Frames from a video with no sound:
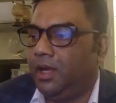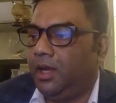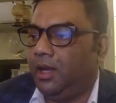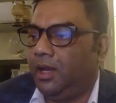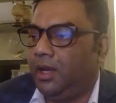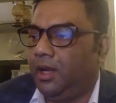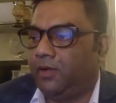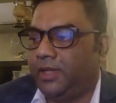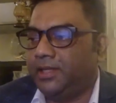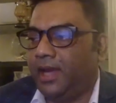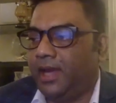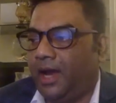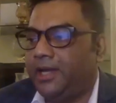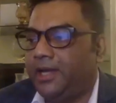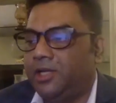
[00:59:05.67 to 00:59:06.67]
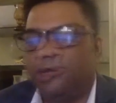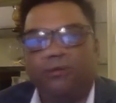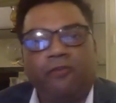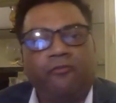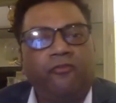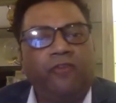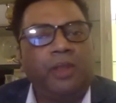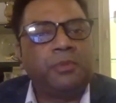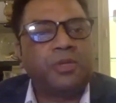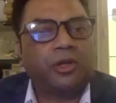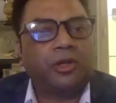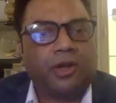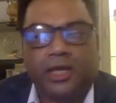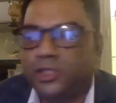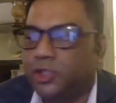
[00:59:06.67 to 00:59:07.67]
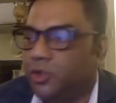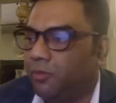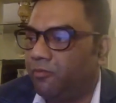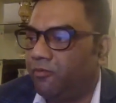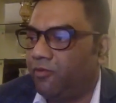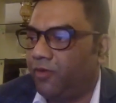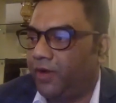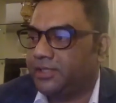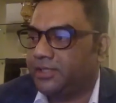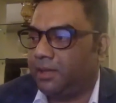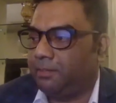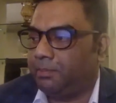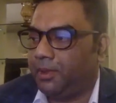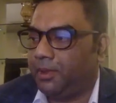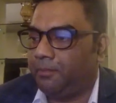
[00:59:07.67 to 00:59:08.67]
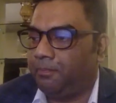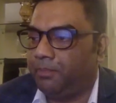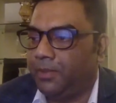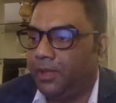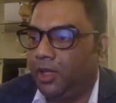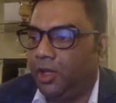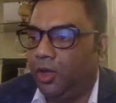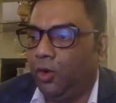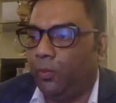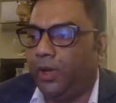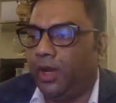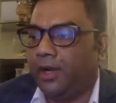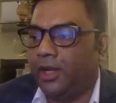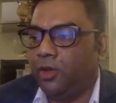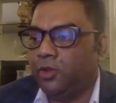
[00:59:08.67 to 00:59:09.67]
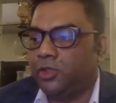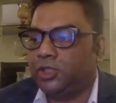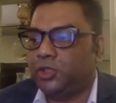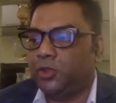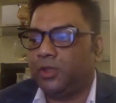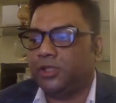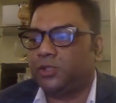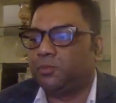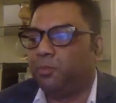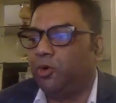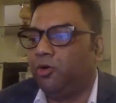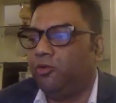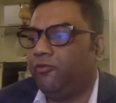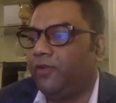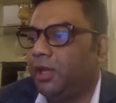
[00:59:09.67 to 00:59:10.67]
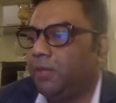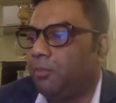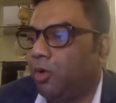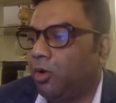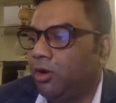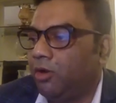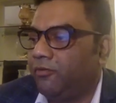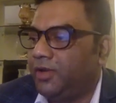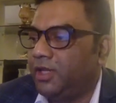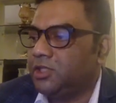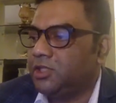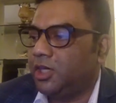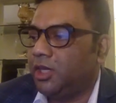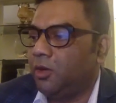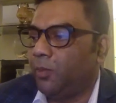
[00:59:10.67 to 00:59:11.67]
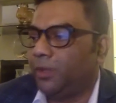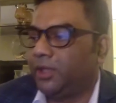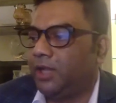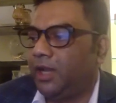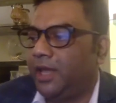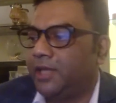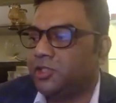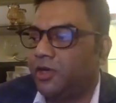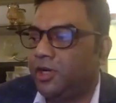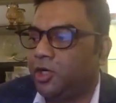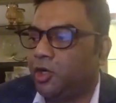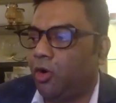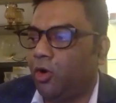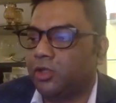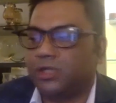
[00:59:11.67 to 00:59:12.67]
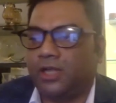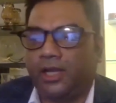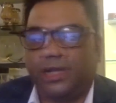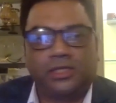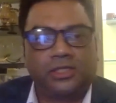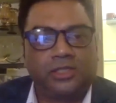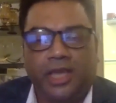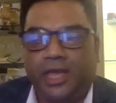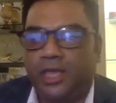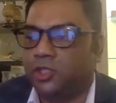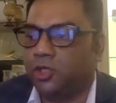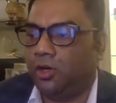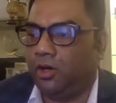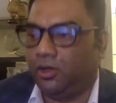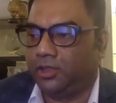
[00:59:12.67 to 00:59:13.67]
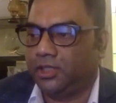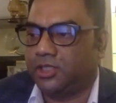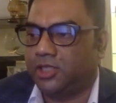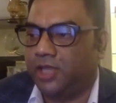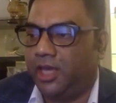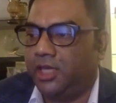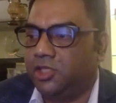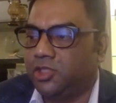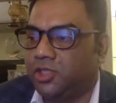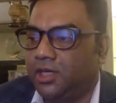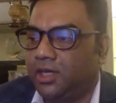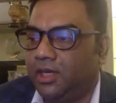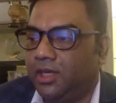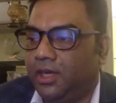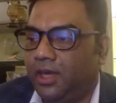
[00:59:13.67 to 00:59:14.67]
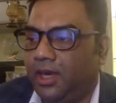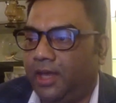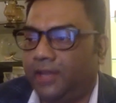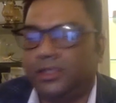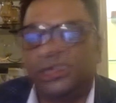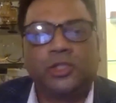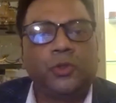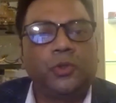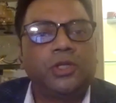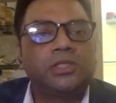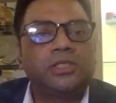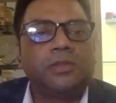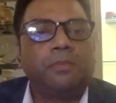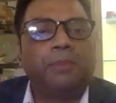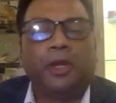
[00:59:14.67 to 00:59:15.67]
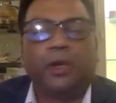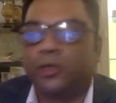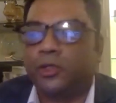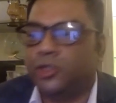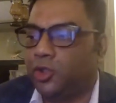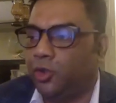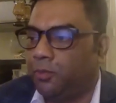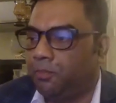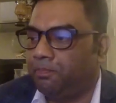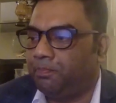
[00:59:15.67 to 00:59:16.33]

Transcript: Now take the idea of a flipped classroom, for example. We are used to a spoon-feeding model of teaching where the lecturer talks like a sage on the stage and the students simply consume.